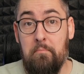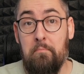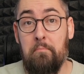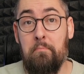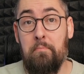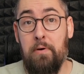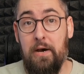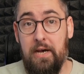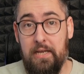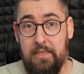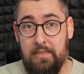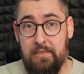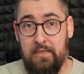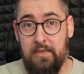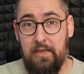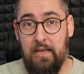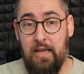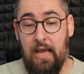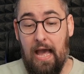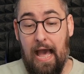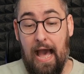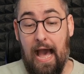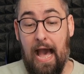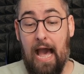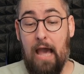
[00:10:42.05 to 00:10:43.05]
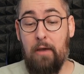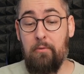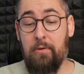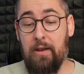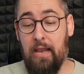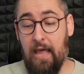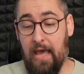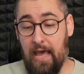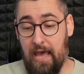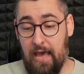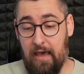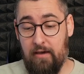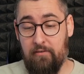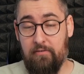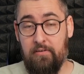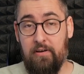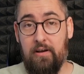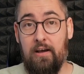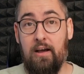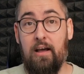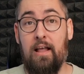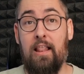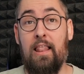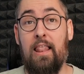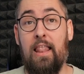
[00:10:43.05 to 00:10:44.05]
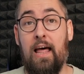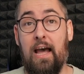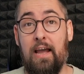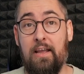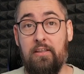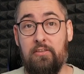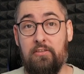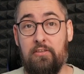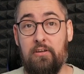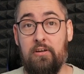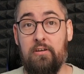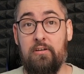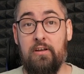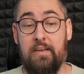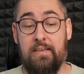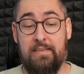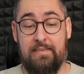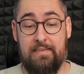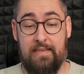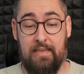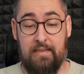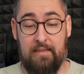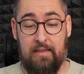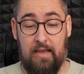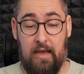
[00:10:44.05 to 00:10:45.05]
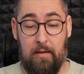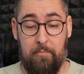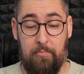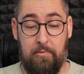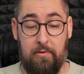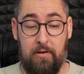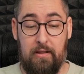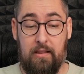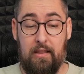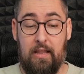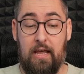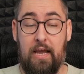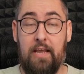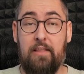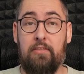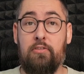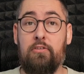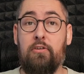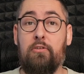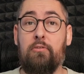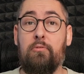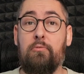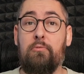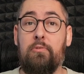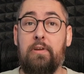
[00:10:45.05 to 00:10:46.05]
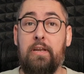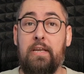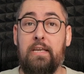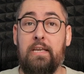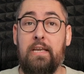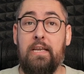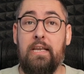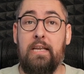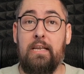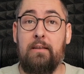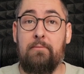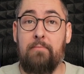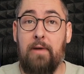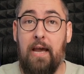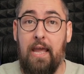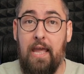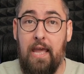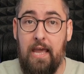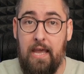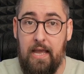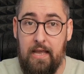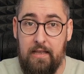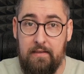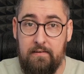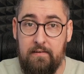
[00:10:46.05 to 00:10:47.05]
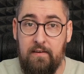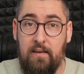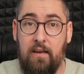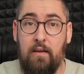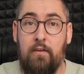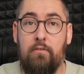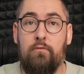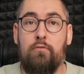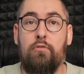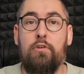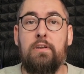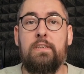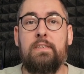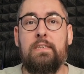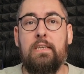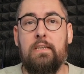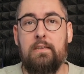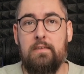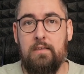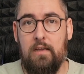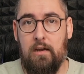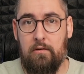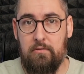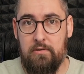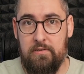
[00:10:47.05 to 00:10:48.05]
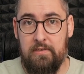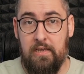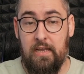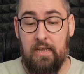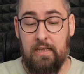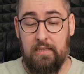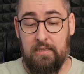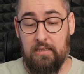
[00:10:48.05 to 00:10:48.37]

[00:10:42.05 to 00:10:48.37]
But I will have a lighter setup, a lighter rig in my hands for 6 hours.